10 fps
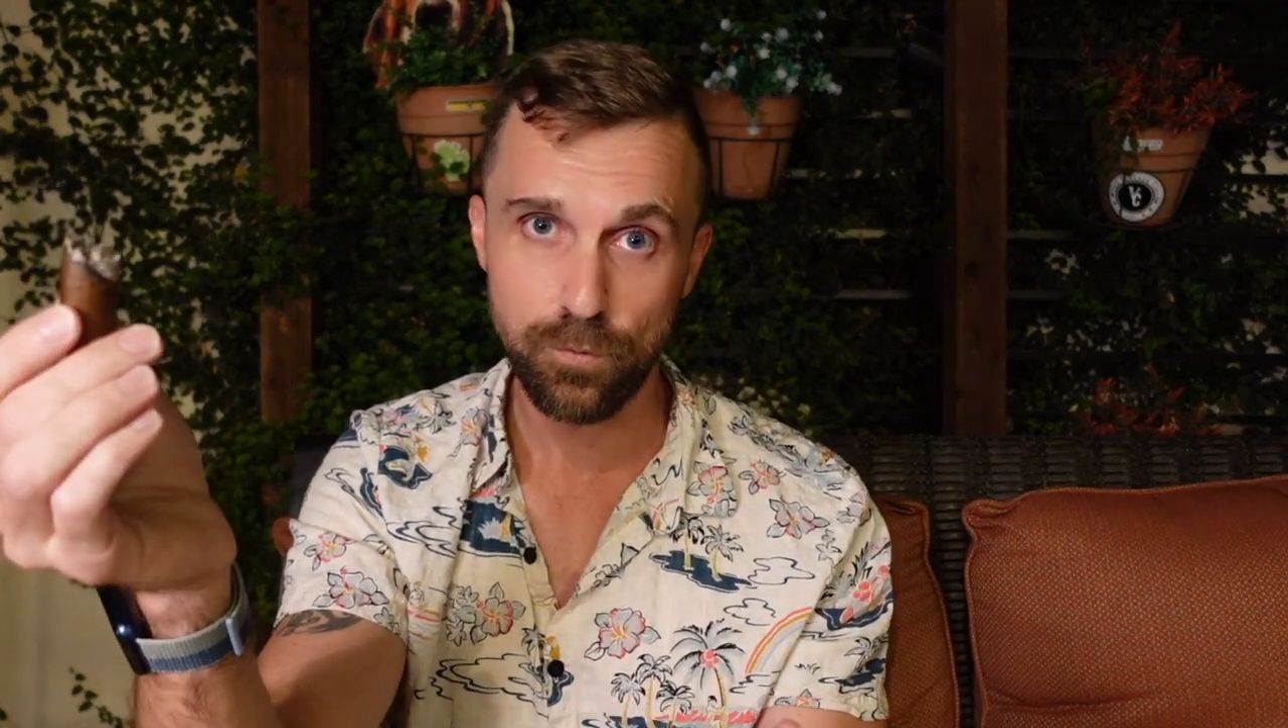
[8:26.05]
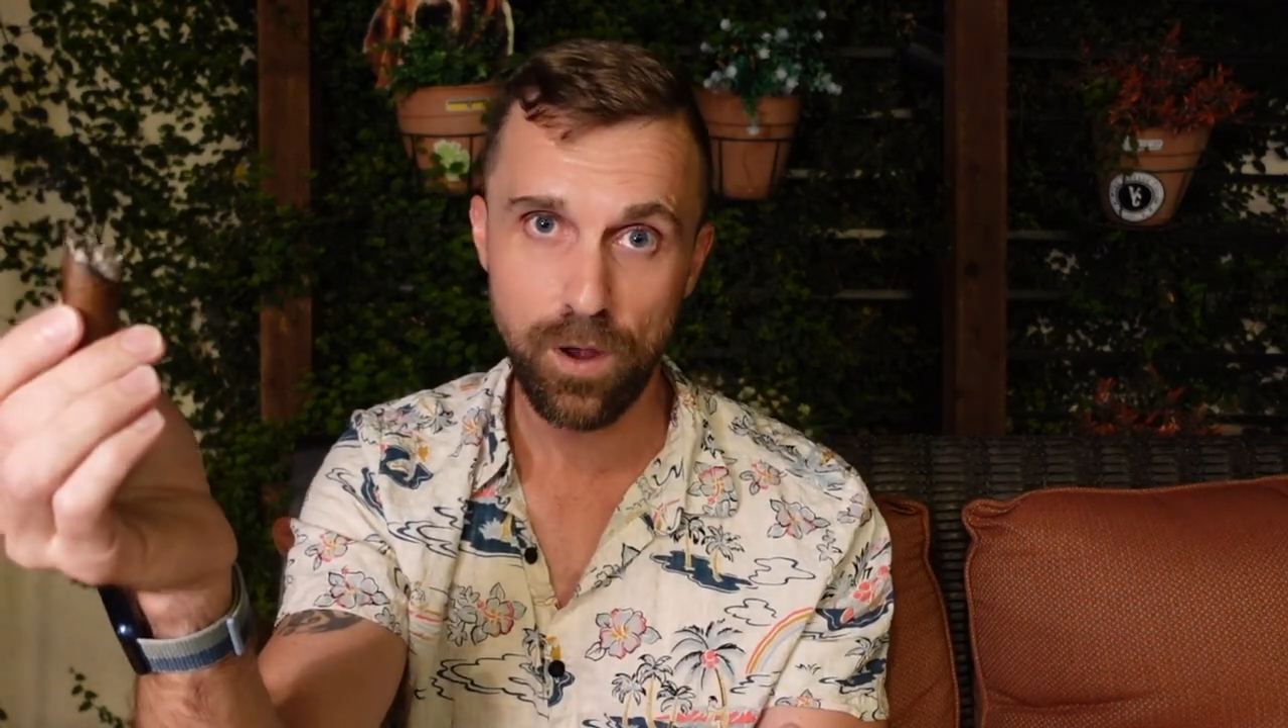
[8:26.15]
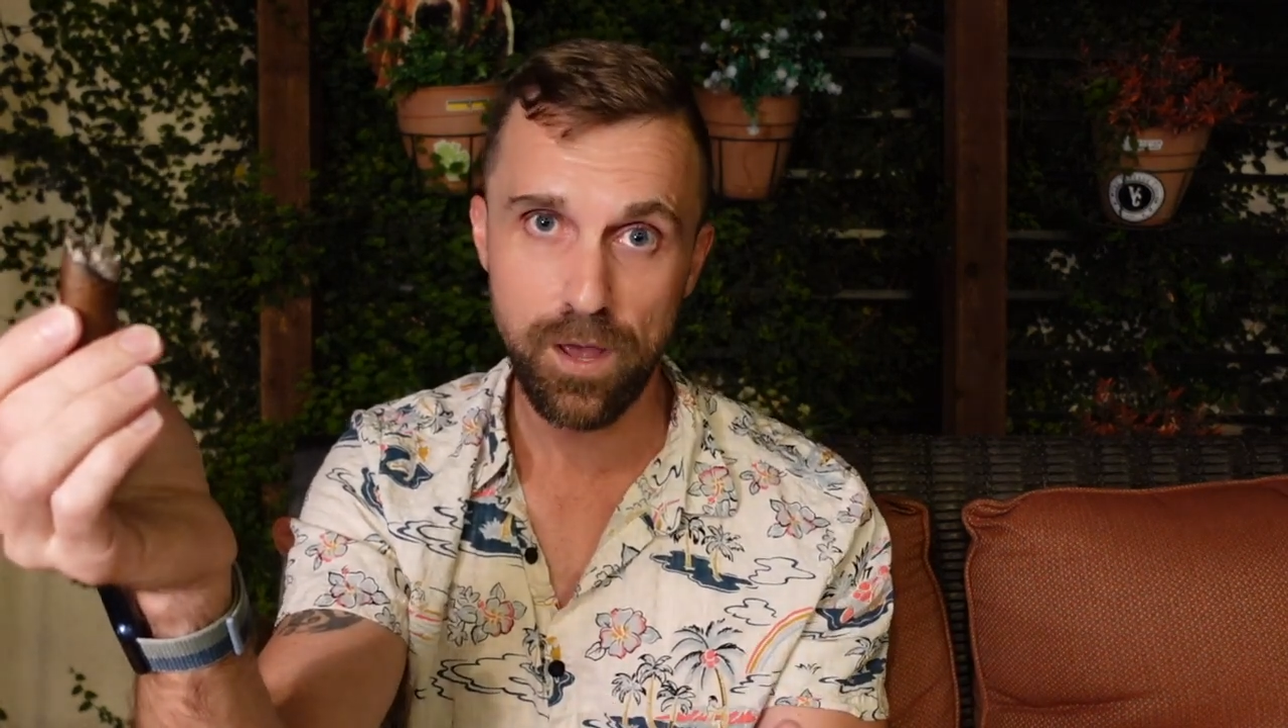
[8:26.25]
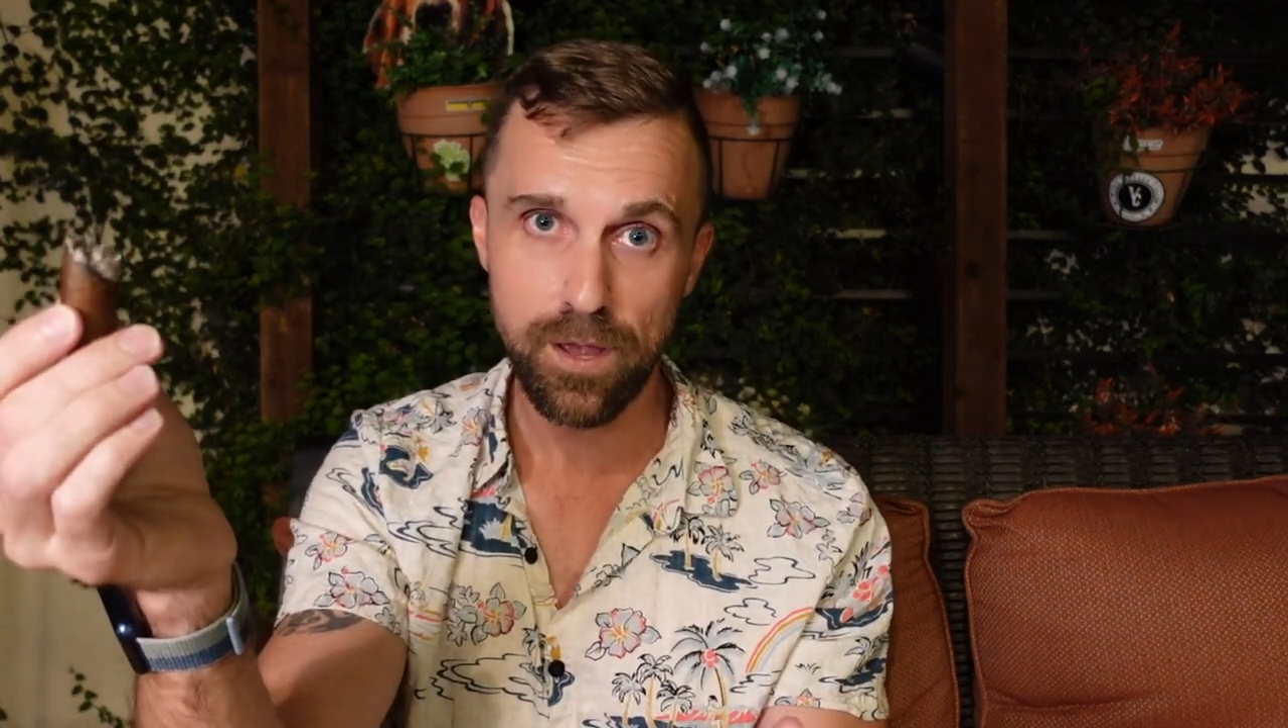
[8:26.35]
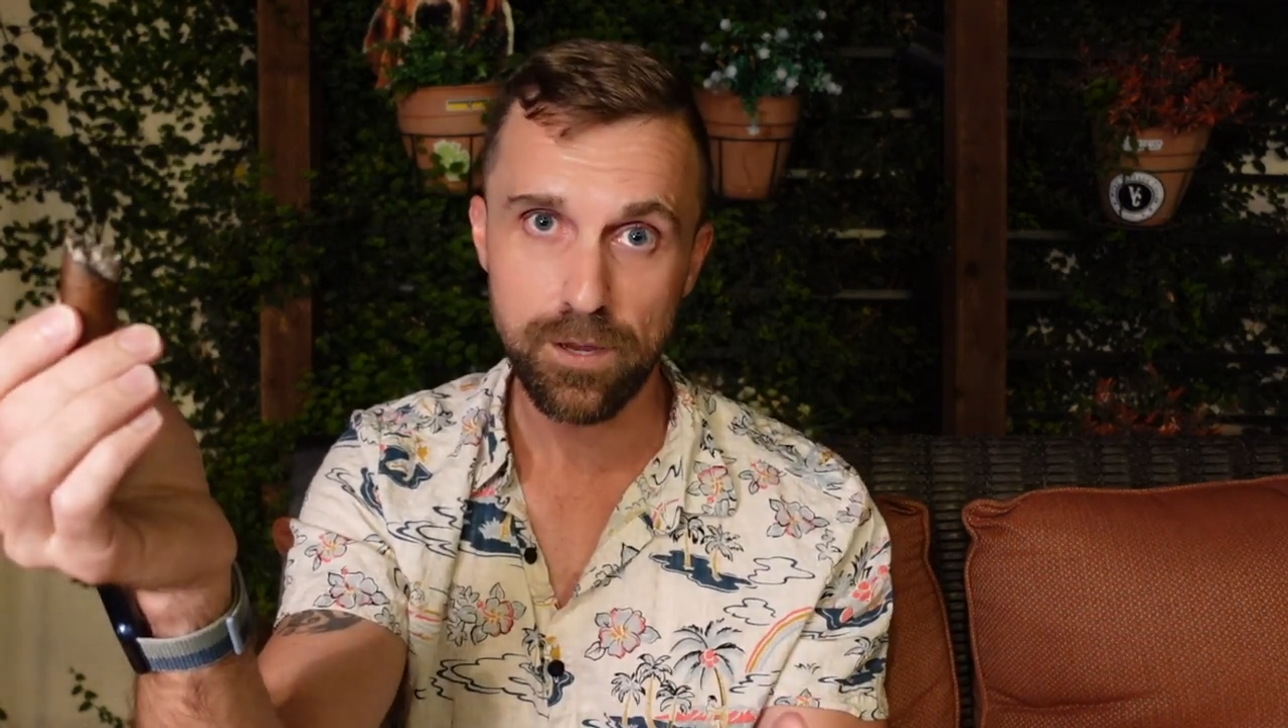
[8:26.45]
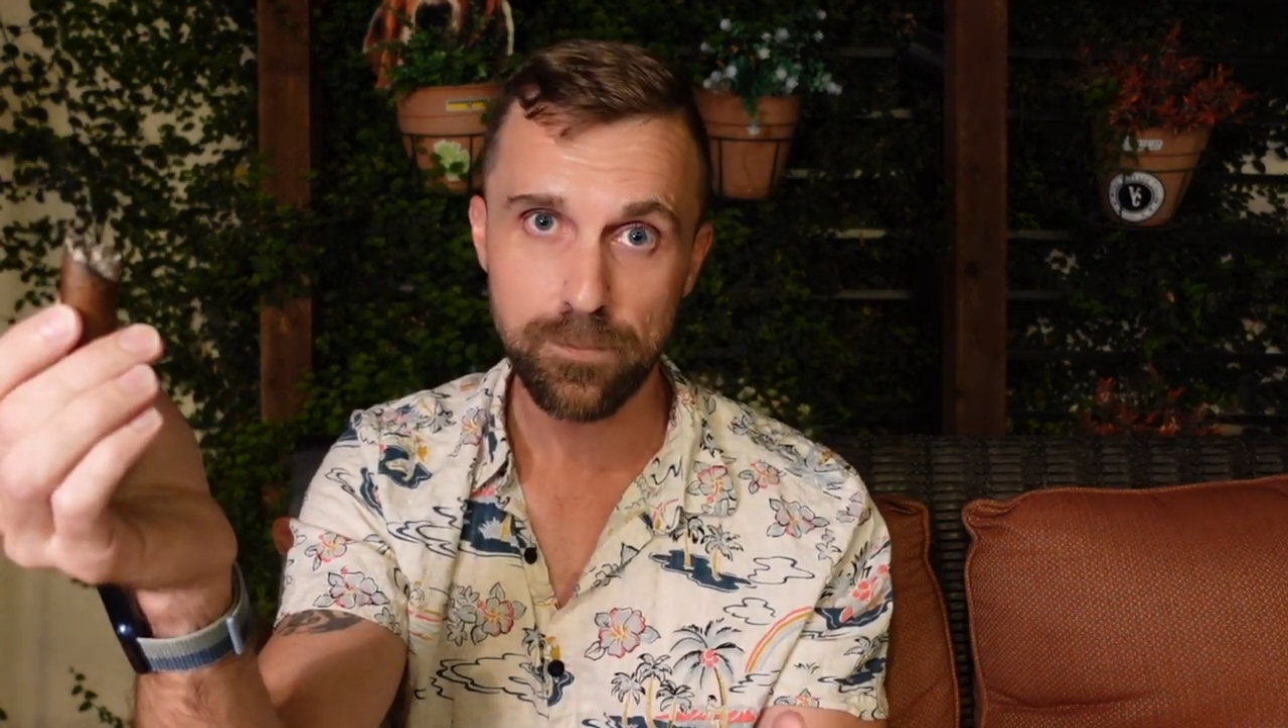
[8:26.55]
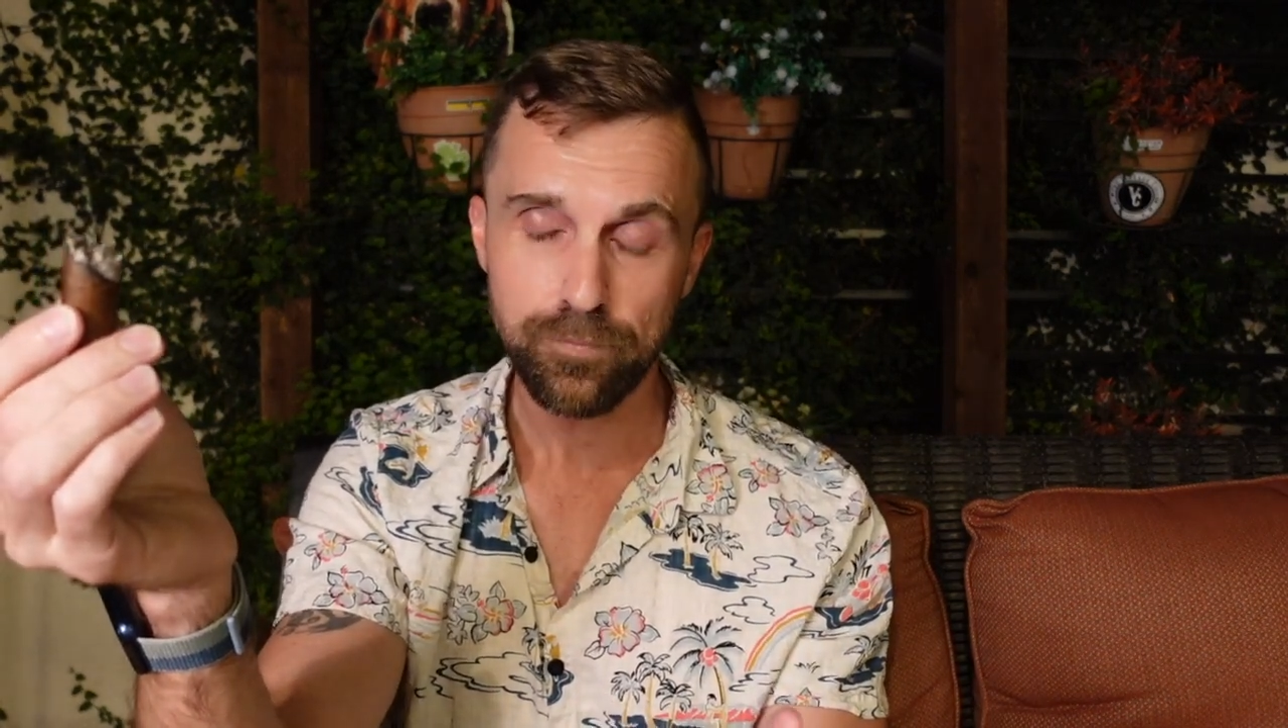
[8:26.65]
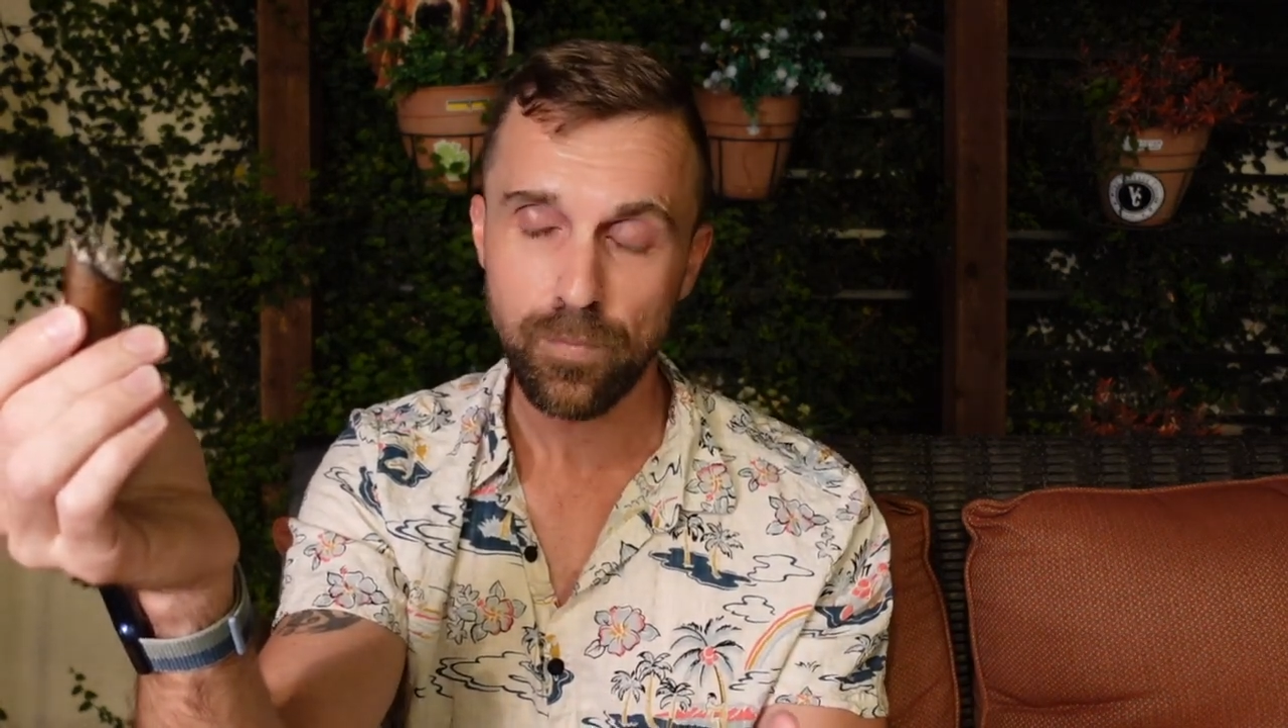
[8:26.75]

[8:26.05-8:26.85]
way.